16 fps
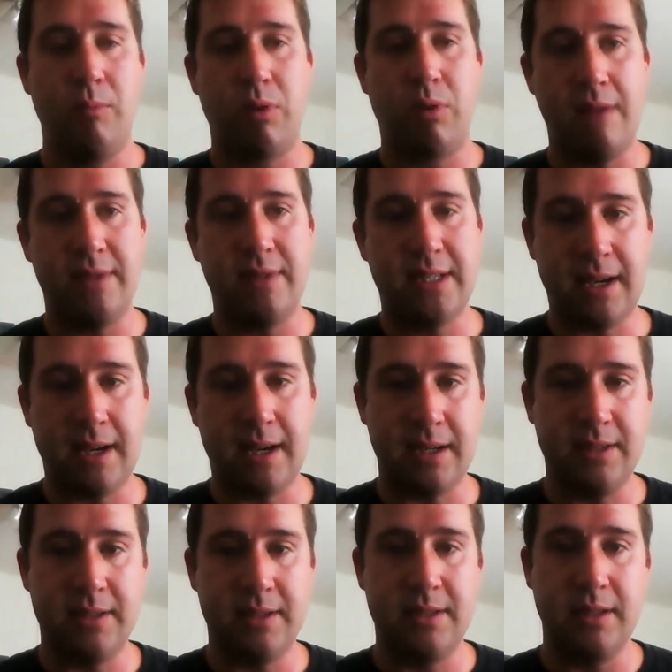
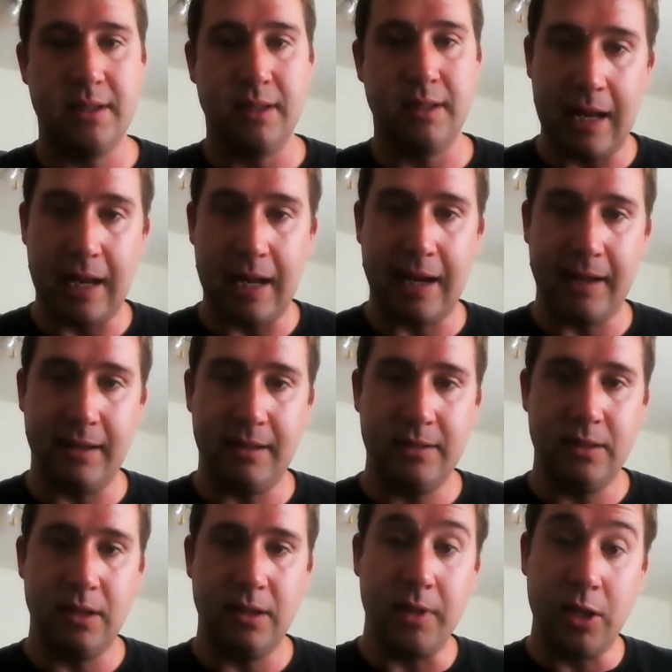privatized line
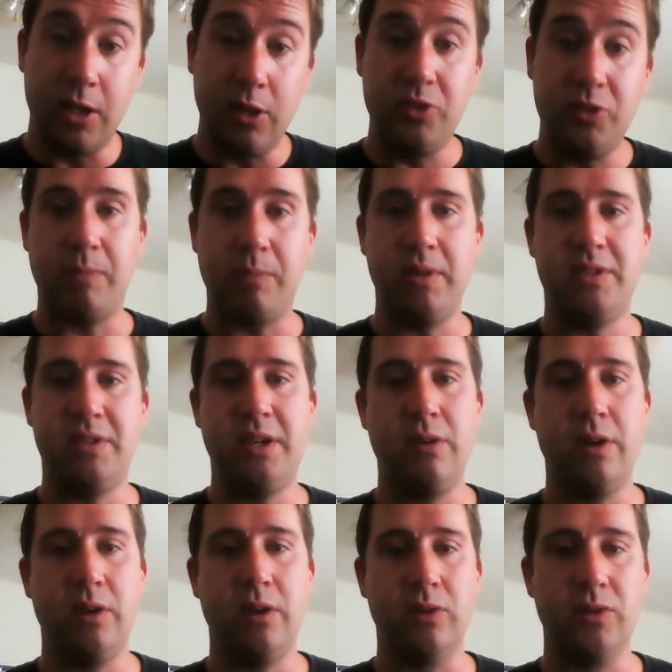of acoustic
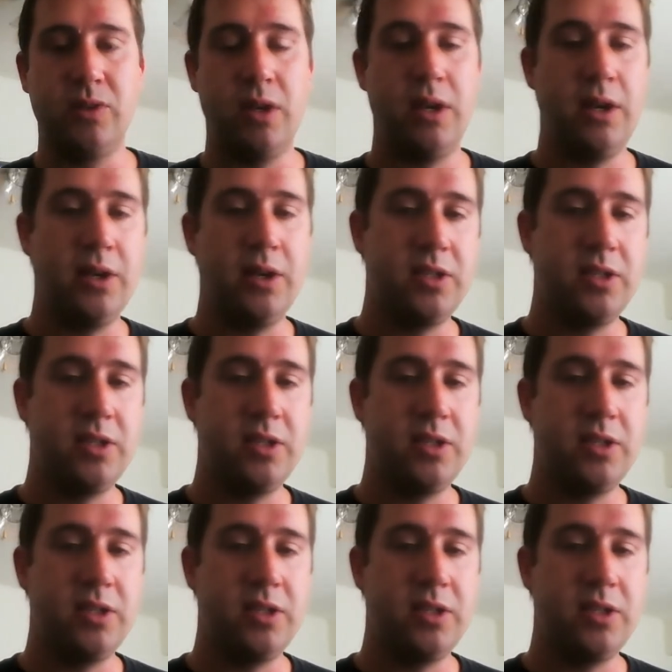materials